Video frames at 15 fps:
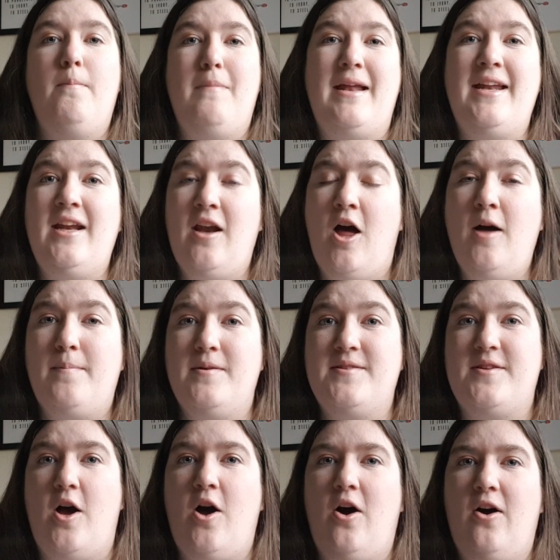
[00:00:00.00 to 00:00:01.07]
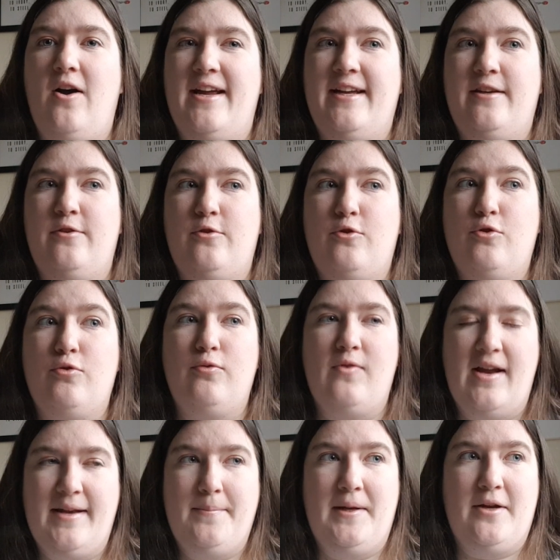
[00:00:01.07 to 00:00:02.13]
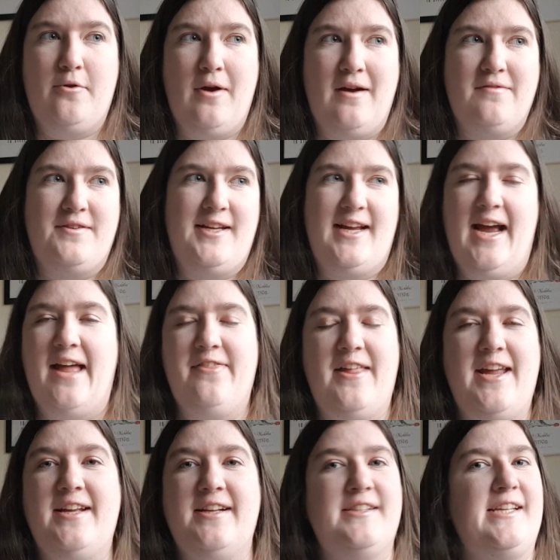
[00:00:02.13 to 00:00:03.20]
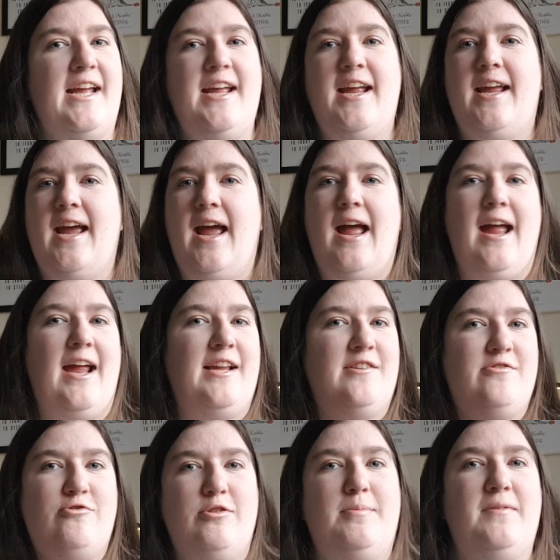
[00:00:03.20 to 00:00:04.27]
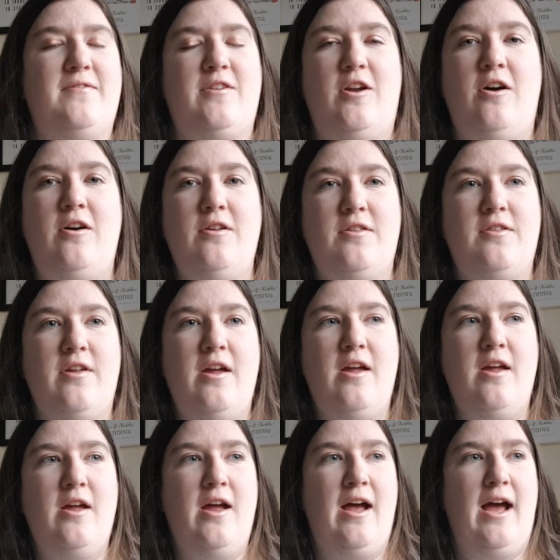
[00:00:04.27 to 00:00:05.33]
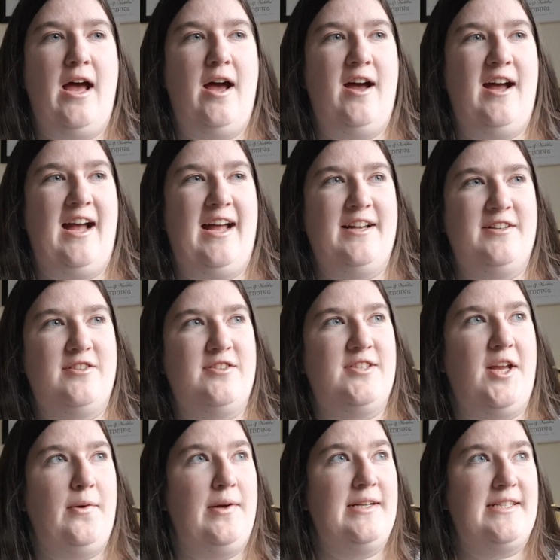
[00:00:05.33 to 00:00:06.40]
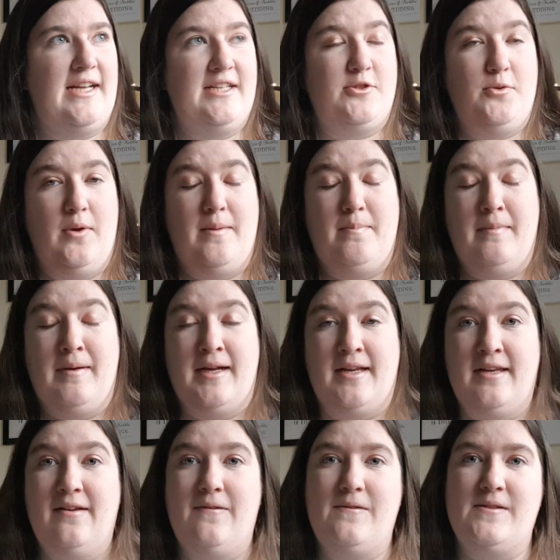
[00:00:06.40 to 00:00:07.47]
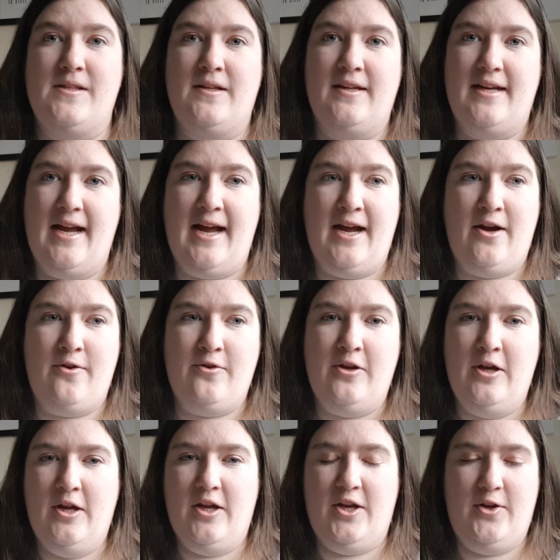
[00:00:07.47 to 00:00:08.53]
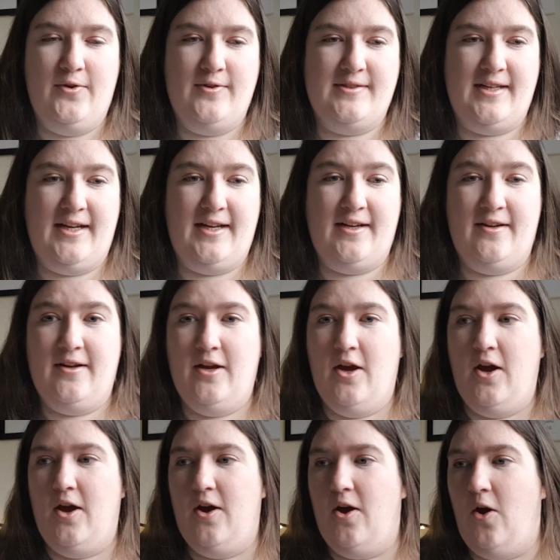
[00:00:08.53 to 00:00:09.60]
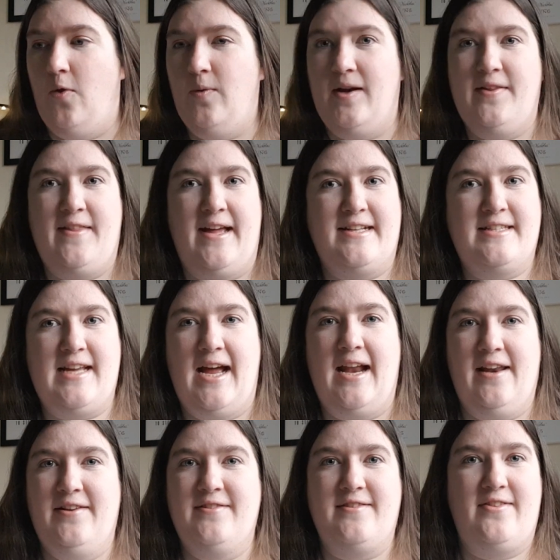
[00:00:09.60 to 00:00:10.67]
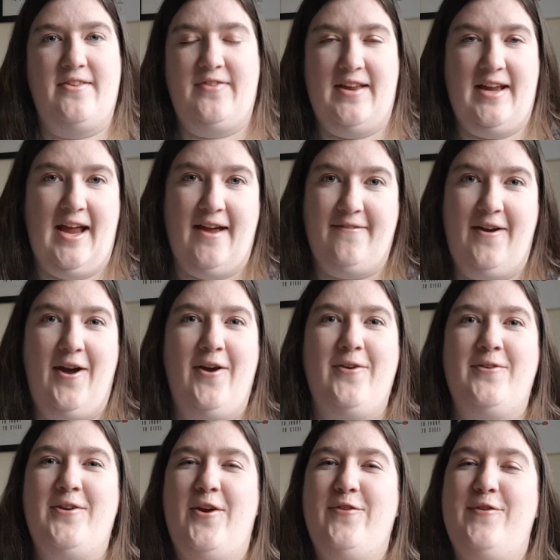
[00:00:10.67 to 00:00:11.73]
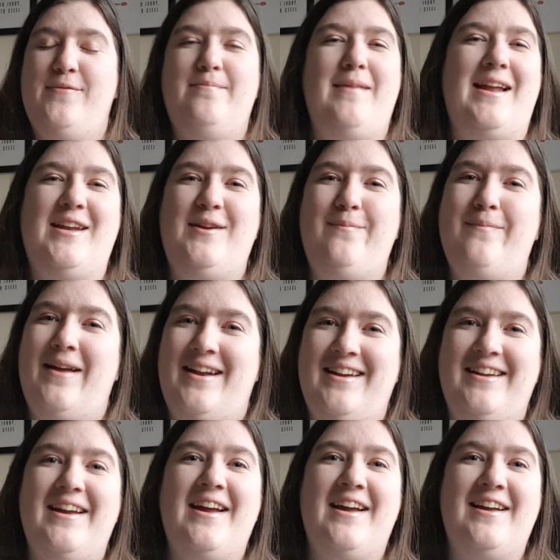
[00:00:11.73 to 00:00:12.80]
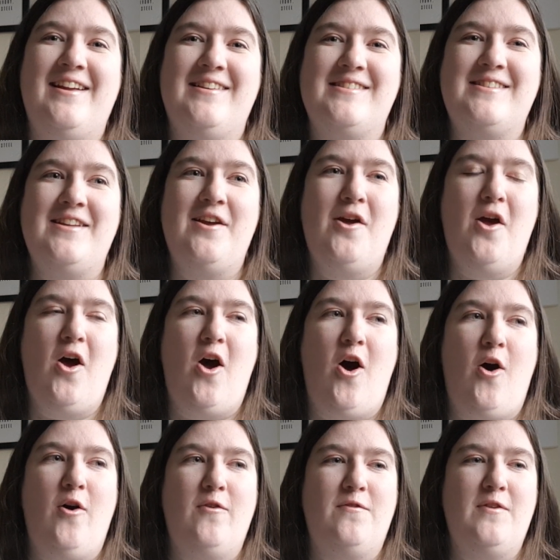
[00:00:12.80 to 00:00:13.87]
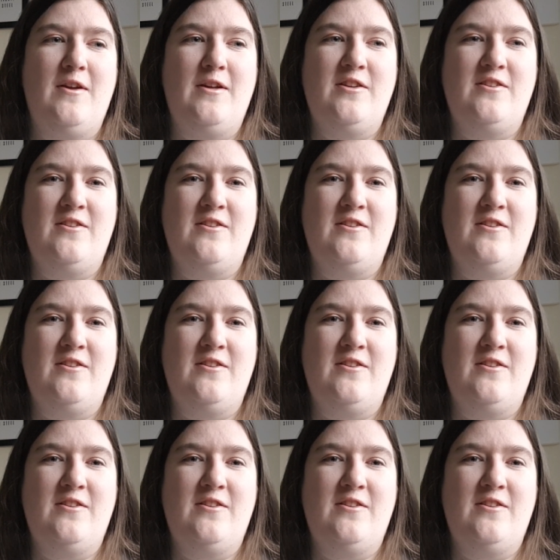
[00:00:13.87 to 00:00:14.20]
Many LARPers are incredibly crafty, and they can take a strip of cloth and sew it into a magnificent gown using only their talent that they have honed over many, many years of